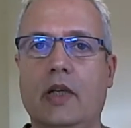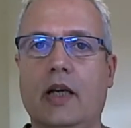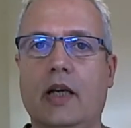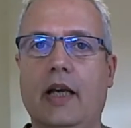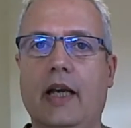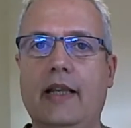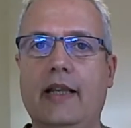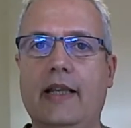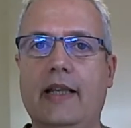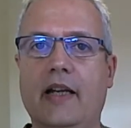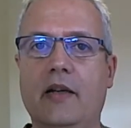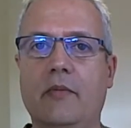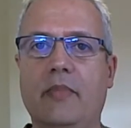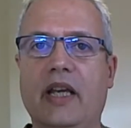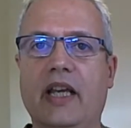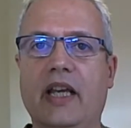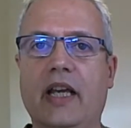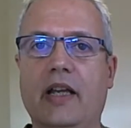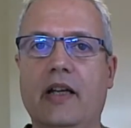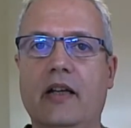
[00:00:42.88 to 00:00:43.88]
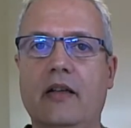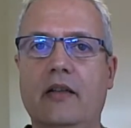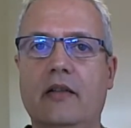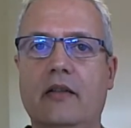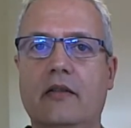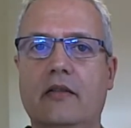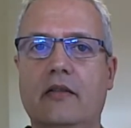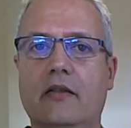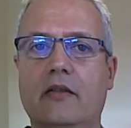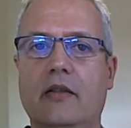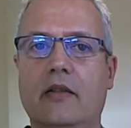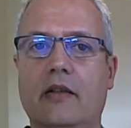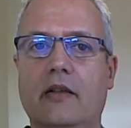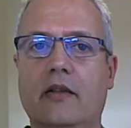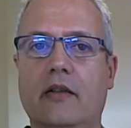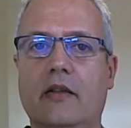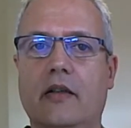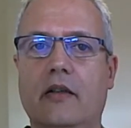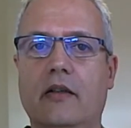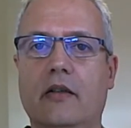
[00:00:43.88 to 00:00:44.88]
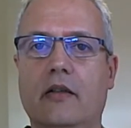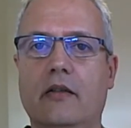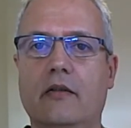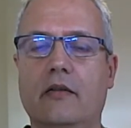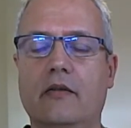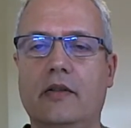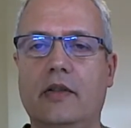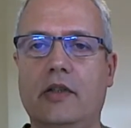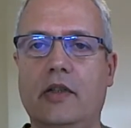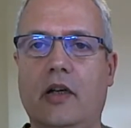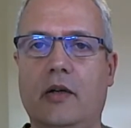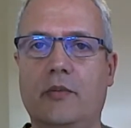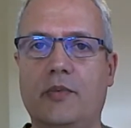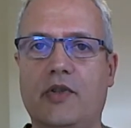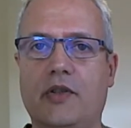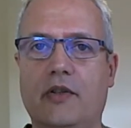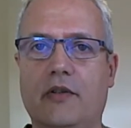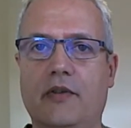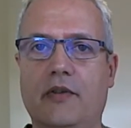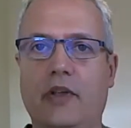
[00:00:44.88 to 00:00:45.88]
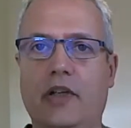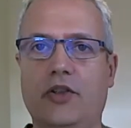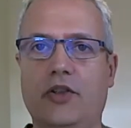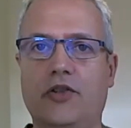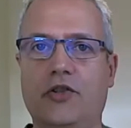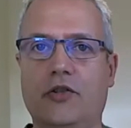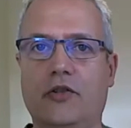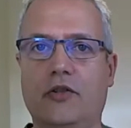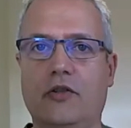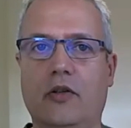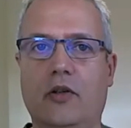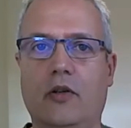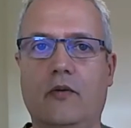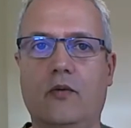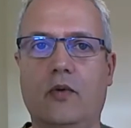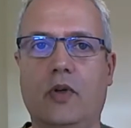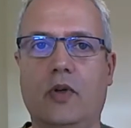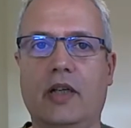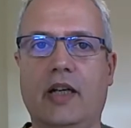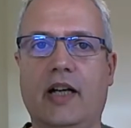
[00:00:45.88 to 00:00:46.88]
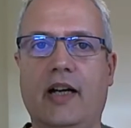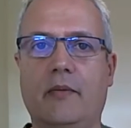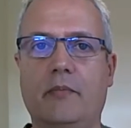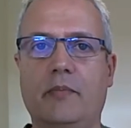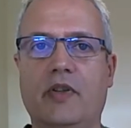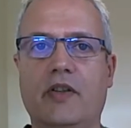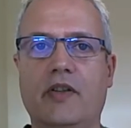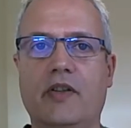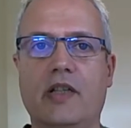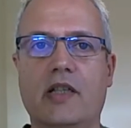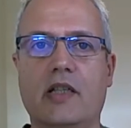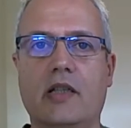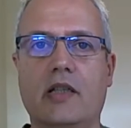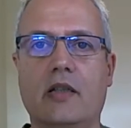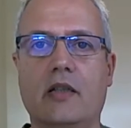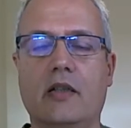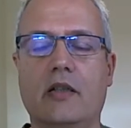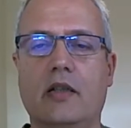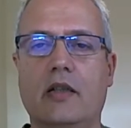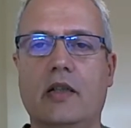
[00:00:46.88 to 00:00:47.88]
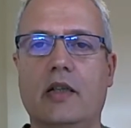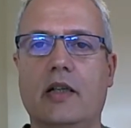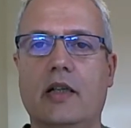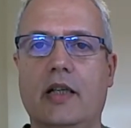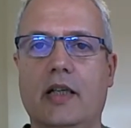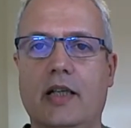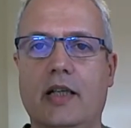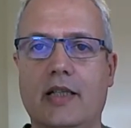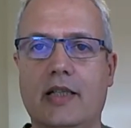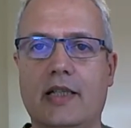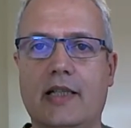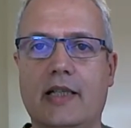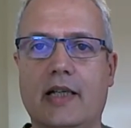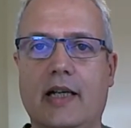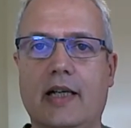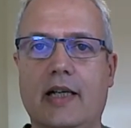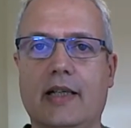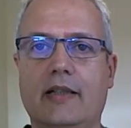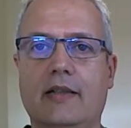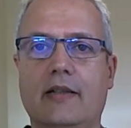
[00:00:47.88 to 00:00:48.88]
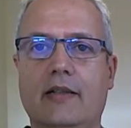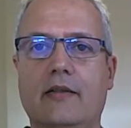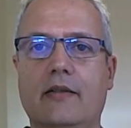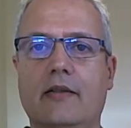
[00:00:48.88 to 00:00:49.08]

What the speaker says: and then begin the observation of what happens inside.